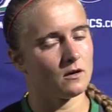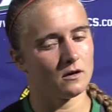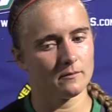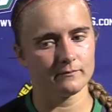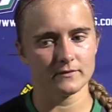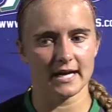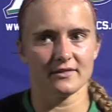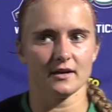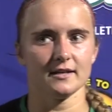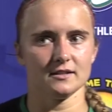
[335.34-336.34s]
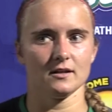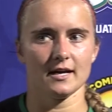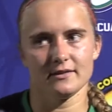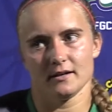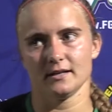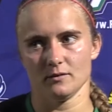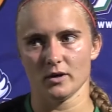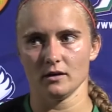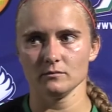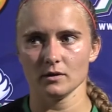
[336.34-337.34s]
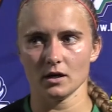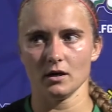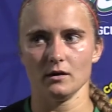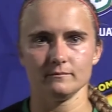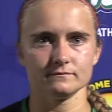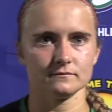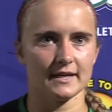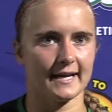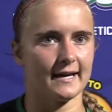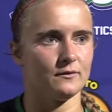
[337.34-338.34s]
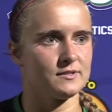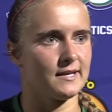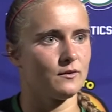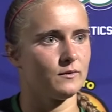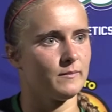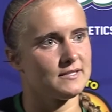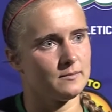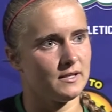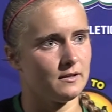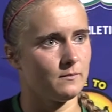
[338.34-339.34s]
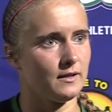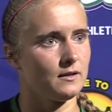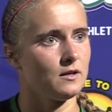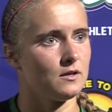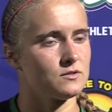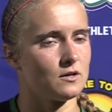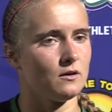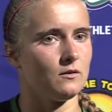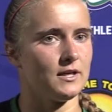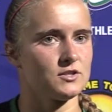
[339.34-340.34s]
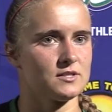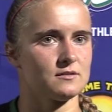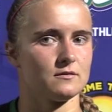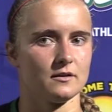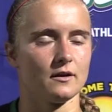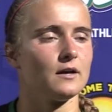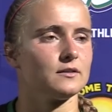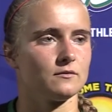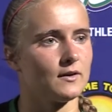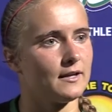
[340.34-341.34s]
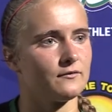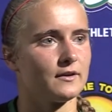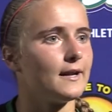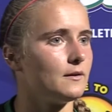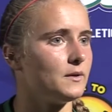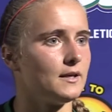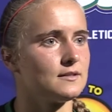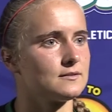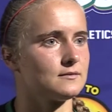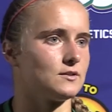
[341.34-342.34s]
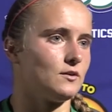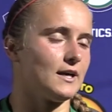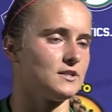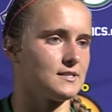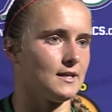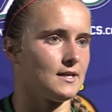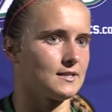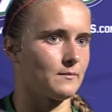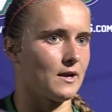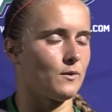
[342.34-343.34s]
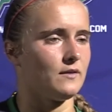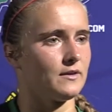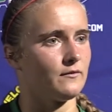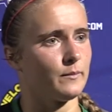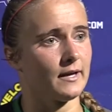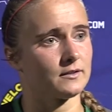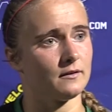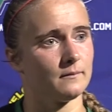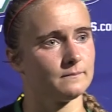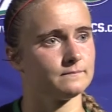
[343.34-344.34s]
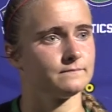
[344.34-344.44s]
I thought I did well. I kind of was there when my team needed me. So it's just they're out there running for 90 minutes. So I just see it as like my way of giving back to them.